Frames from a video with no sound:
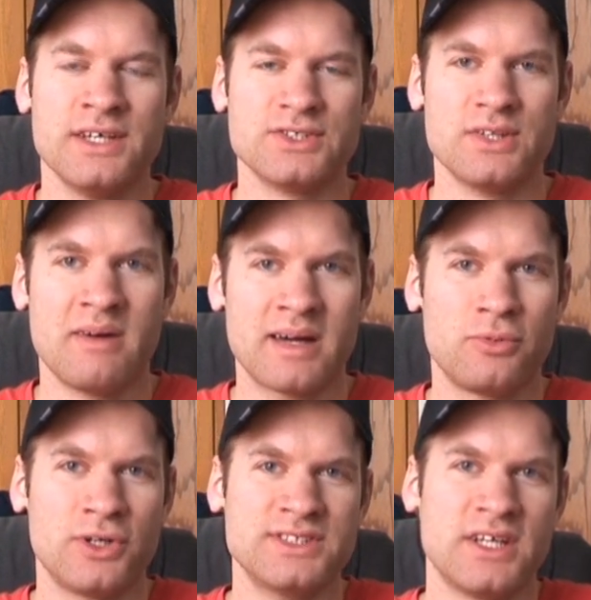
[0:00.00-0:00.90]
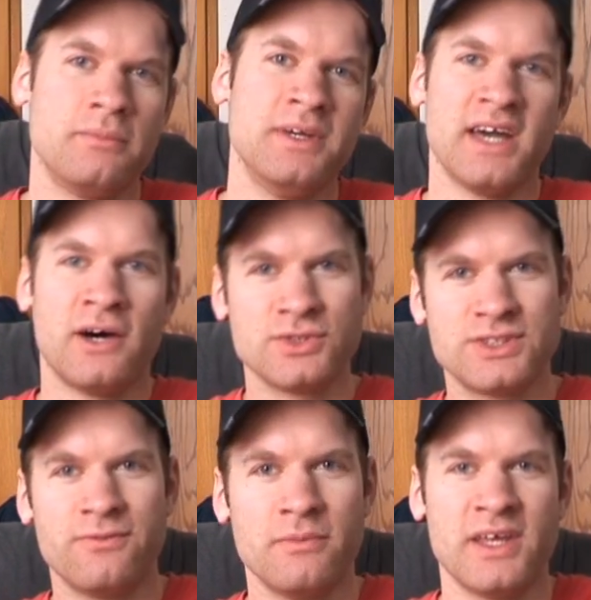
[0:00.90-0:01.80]
So the MacBook is now being
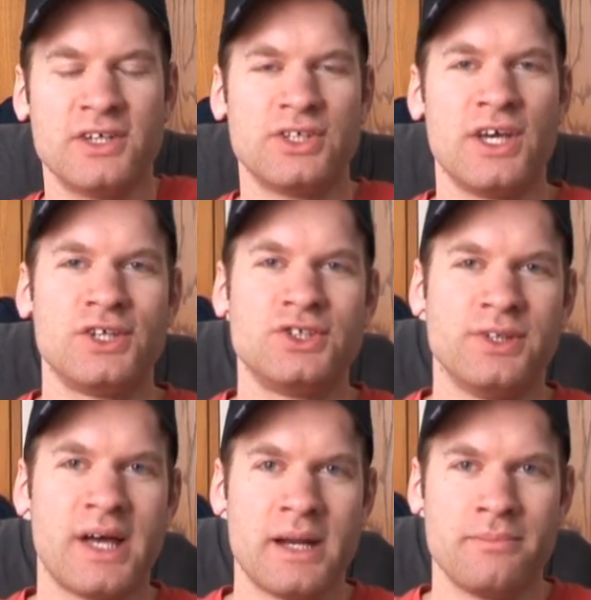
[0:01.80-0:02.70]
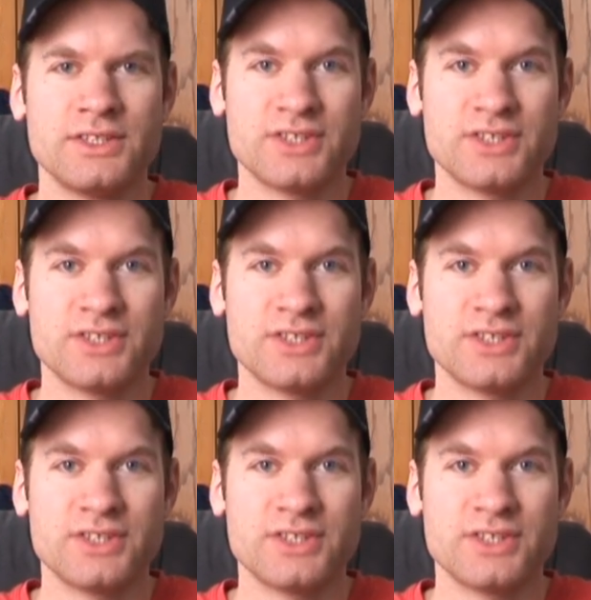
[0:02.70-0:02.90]
ousted from the educational lineup.